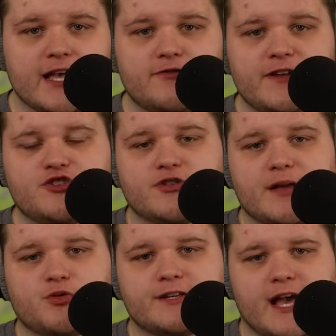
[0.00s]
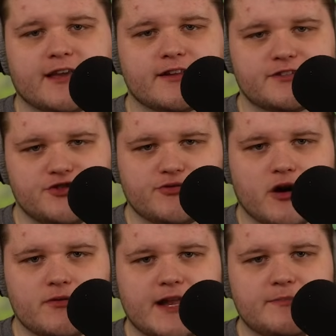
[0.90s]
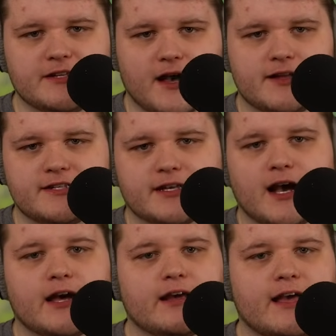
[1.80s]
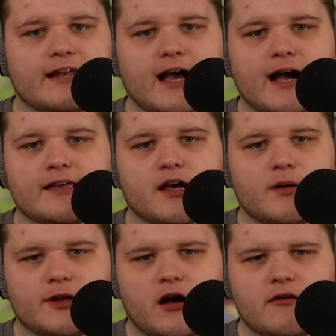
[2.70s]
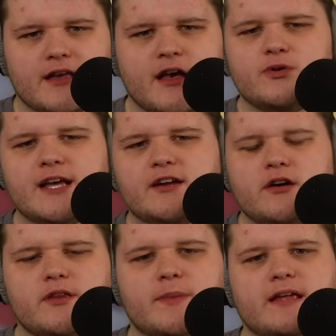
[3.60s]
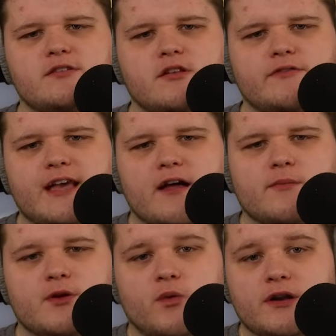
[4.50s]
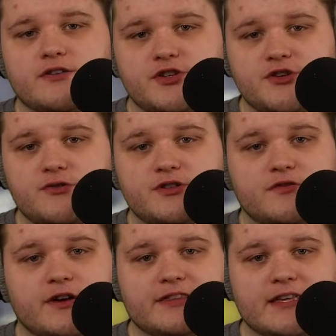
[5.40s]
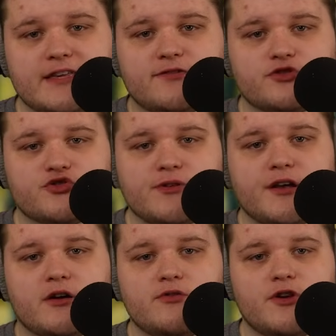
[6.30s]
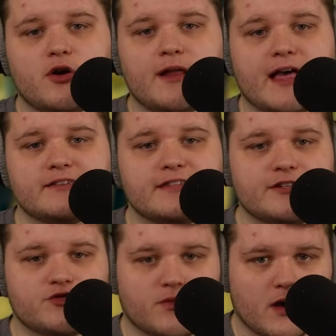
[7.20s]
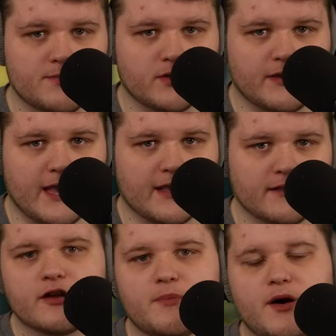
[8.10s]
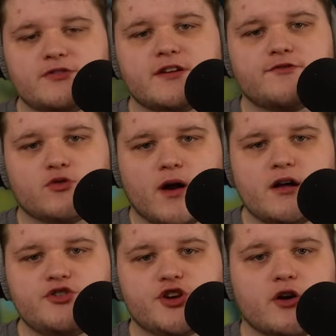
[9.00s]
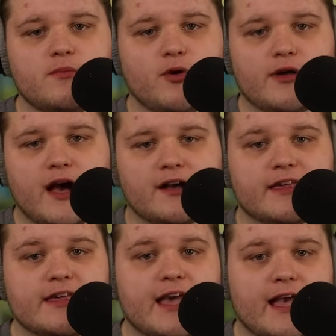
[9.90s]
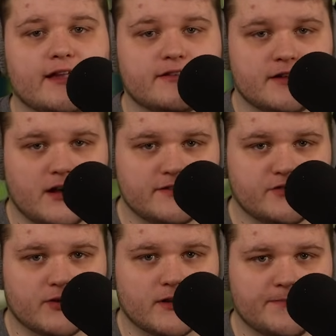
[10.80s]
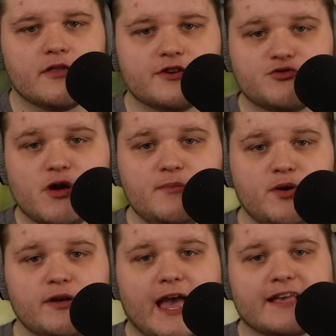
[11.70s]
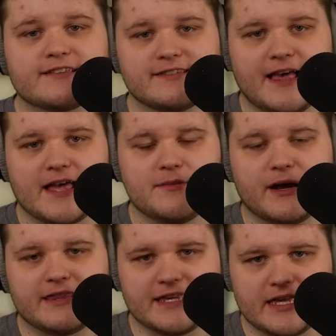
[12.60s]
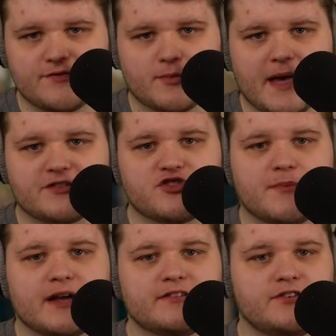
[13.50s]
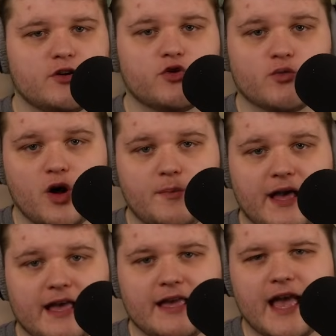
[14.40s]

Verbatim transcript: It featured a protagonist duo named Gan Takada and Ai Kaminari take on the mantle of Yatterman 1 and 2 to fight the evil trio known as the Doronbo Gang composed of Doronjo, Boyaki, and Tanzura. The Doronbo gang is led by the evil mastermind Dokurobe